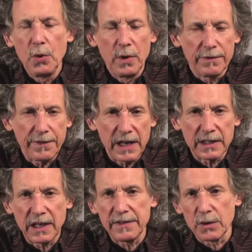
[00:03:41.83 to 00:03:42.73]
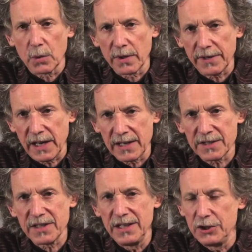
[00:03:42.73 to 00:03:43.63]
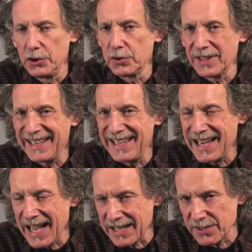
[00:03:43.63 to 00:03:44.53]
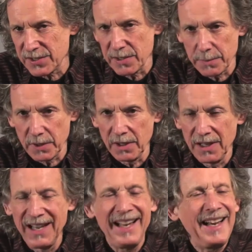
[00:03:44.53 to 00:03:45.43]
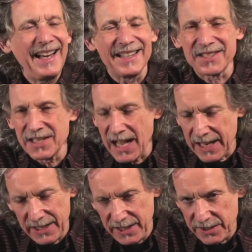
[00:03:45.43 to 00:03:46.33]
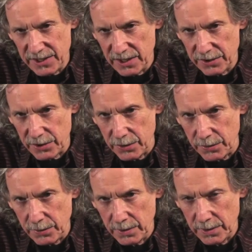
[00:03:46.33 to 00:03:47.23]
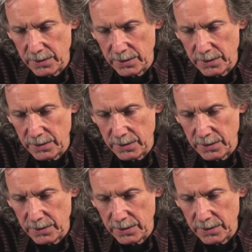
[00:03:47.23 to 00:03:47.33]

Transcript: who have found out that orthodontics is usually not simple, it's not easy to do.